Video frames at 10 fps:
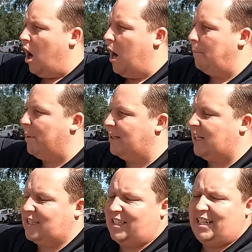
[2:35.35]
um, but
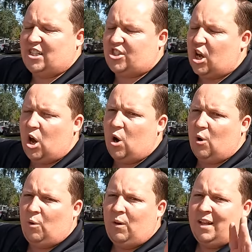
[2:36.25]
doesn't need to
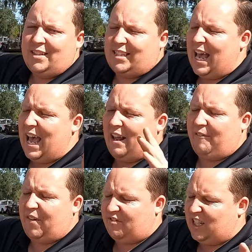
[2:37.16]
tow
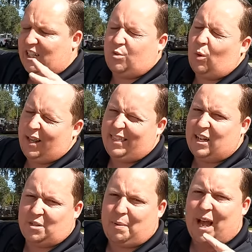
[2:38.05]
10, 15,
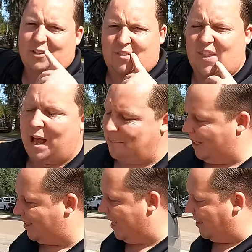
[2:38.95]
20,000 pounds, if that
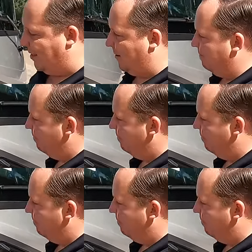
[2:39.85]
makes sense.